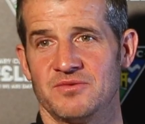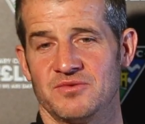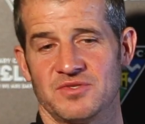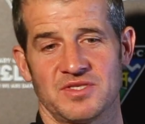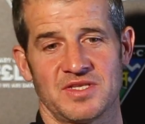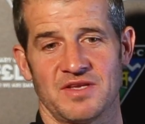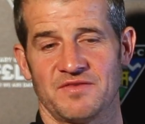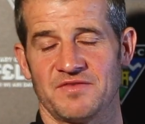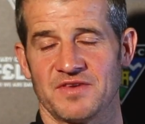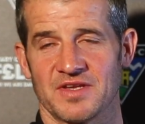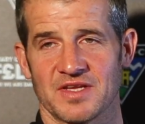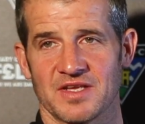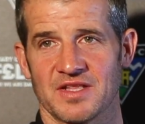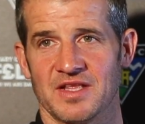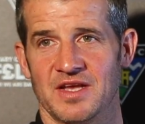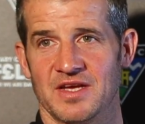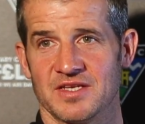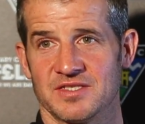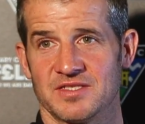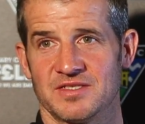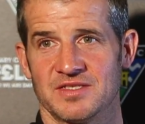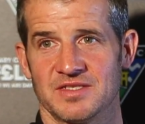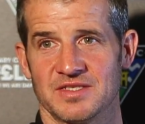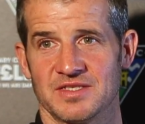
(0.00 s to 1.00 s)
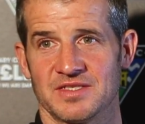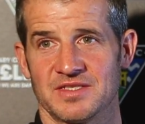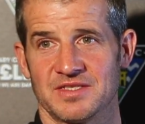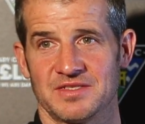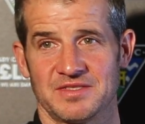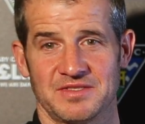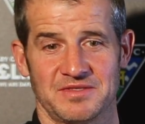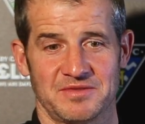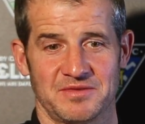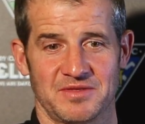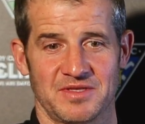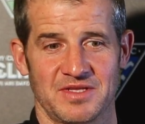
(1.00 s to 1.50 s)
It was different class, and
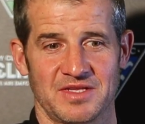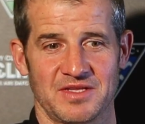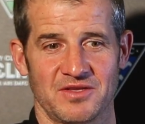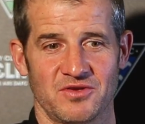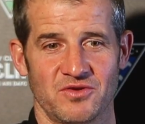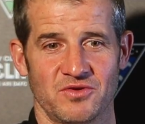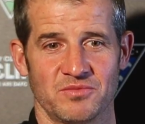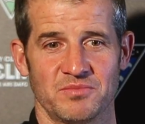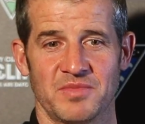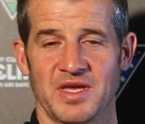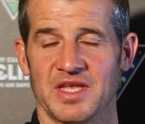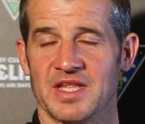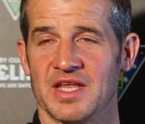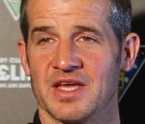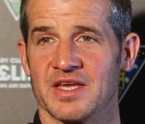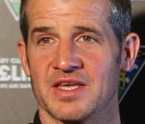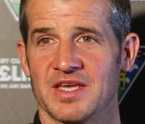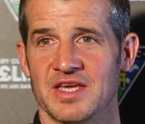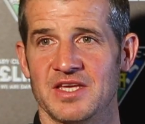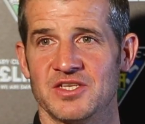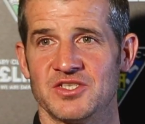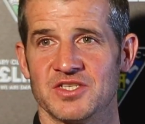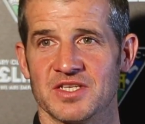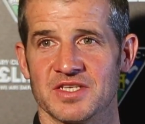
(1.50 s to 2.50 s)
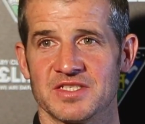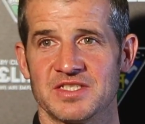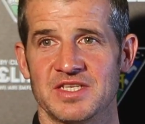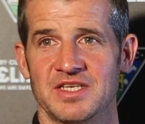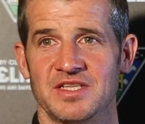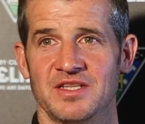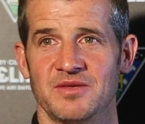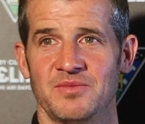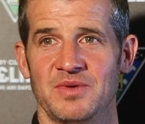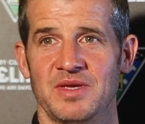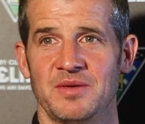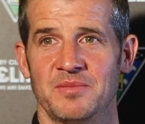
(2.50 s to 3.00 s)
on many occasions I've
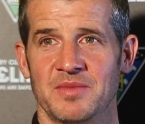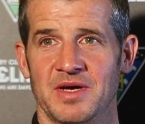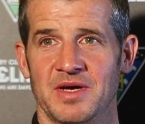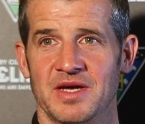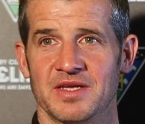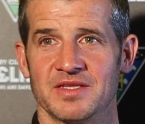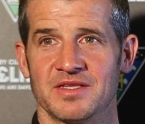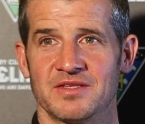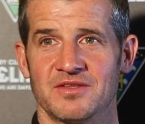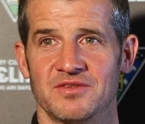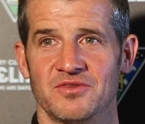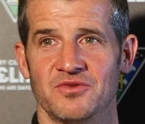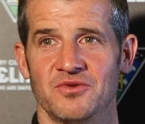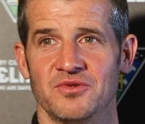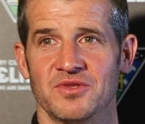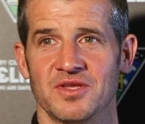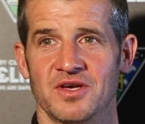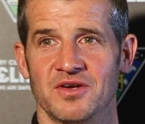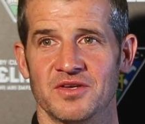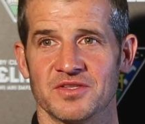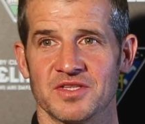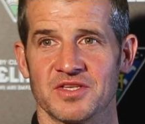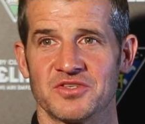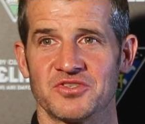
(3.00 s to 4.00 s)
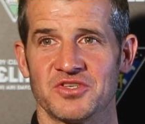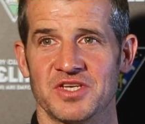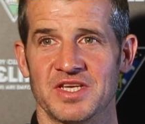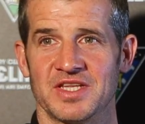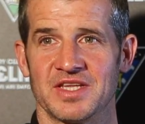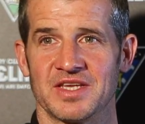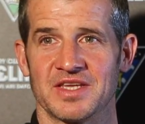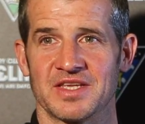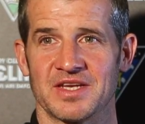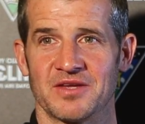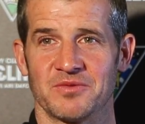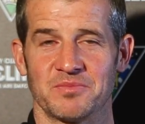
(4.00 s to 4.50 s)
seen the wee man do that on the
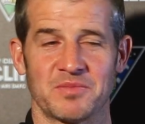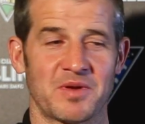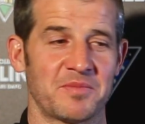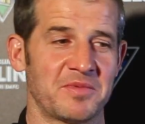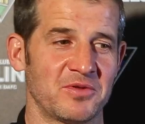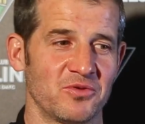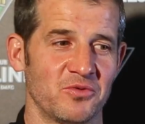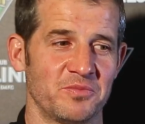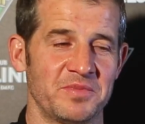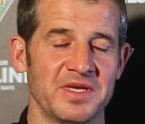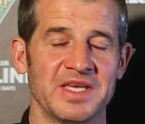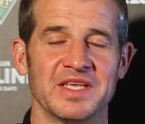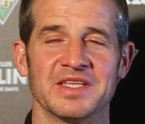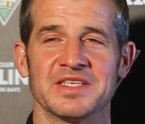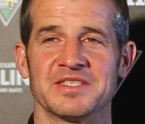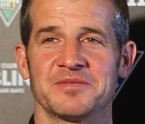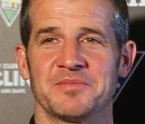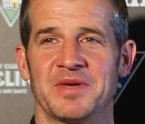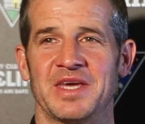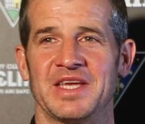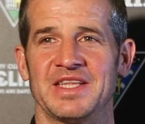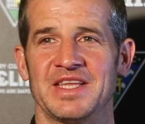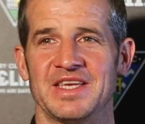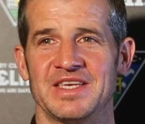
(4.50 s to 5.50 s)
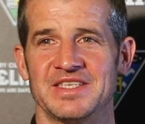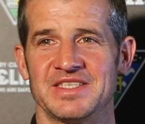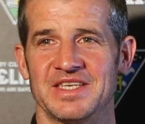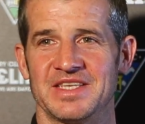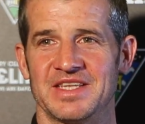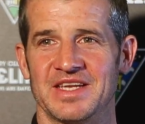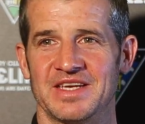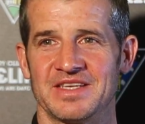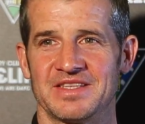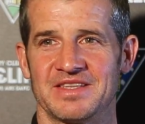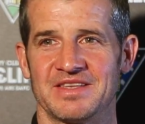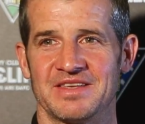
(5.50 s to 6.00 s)
training ground. Maybe not beating as many as he
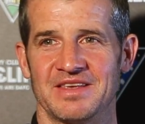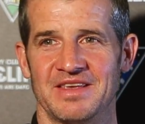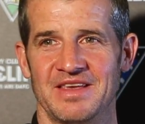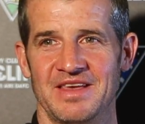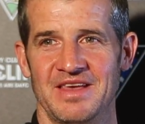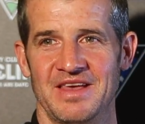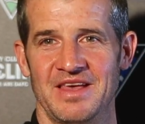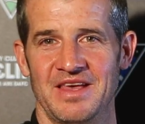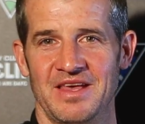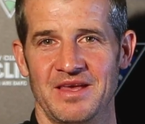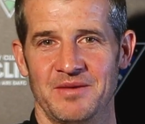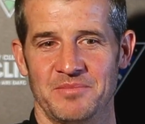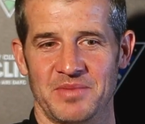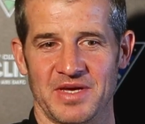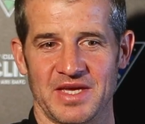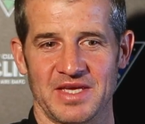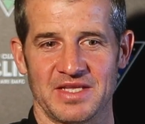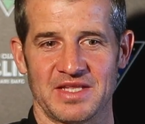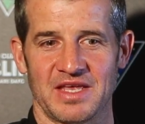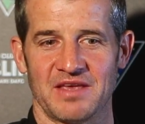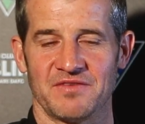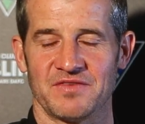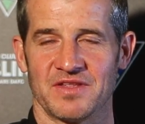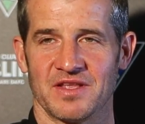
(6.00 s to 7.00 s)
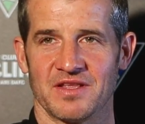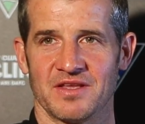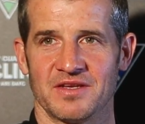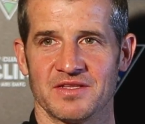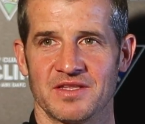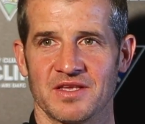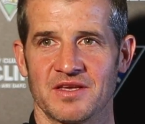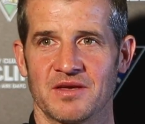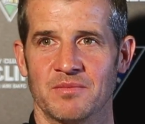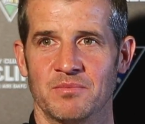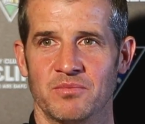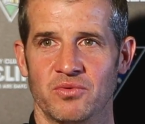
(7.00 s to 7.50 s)
did, but he definitely had
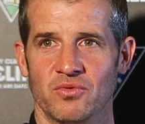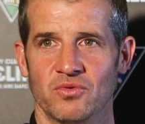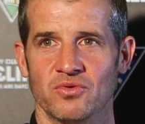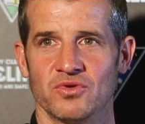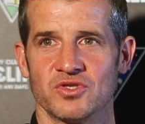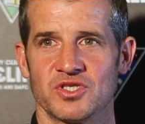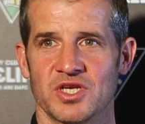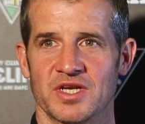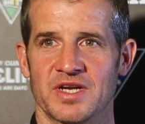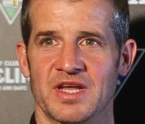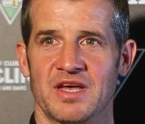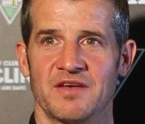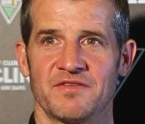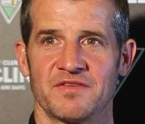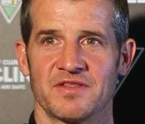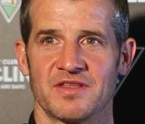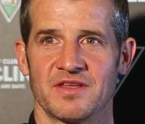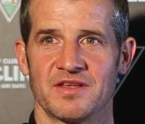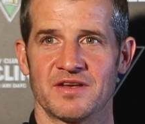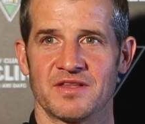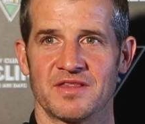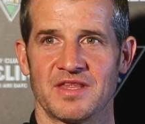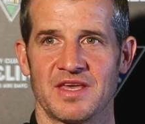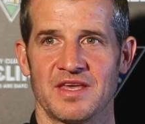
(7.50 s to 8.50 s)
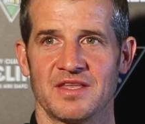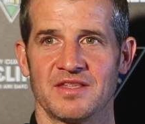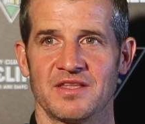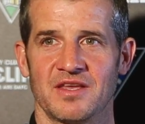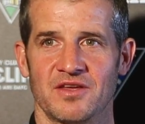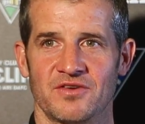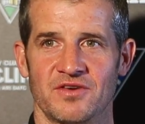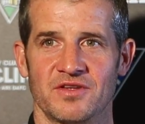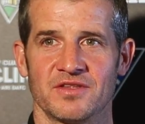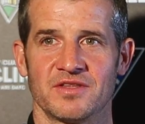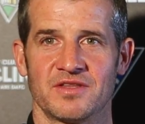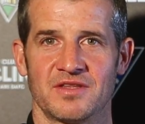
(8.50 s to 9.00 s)
the composure after the end
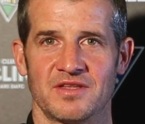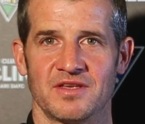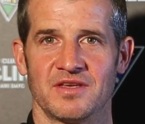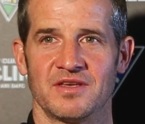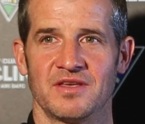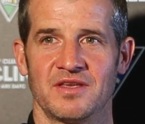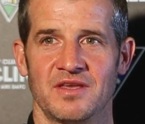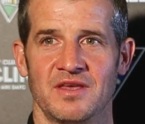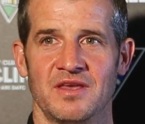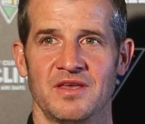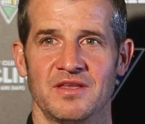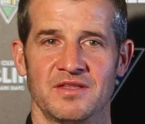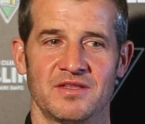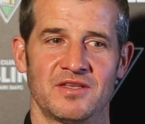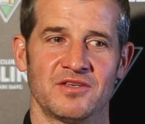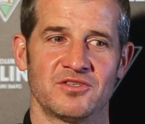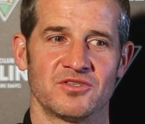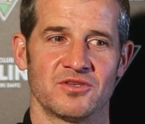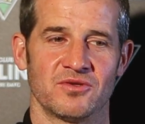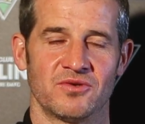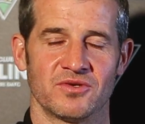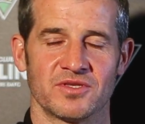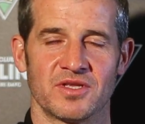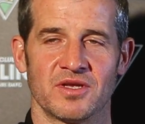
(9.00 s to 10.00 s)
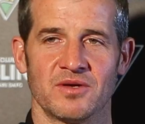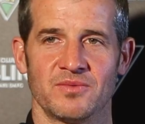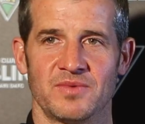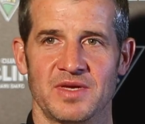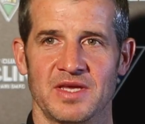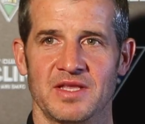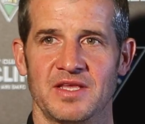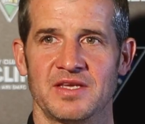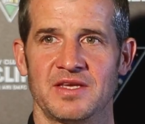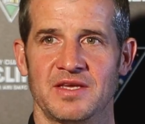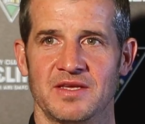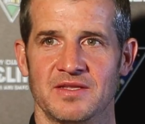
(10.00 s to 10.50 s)
of the run to slot it away
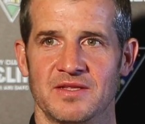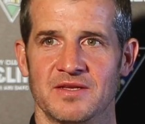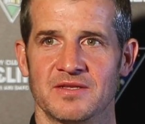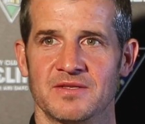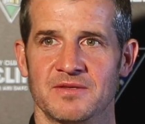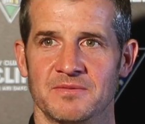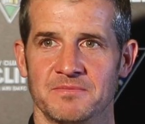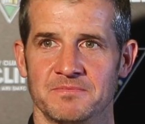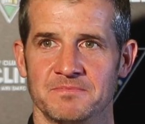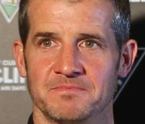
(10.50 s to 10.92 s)
like he did.